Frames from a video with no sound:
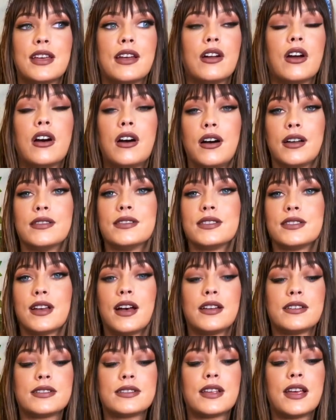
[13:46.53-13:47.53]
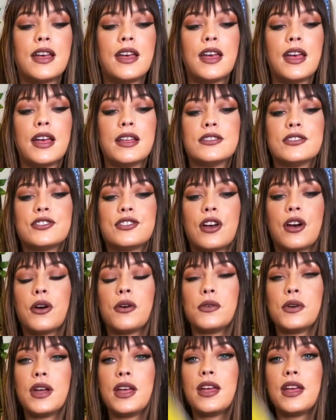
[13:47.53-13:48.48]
It haunts us. And so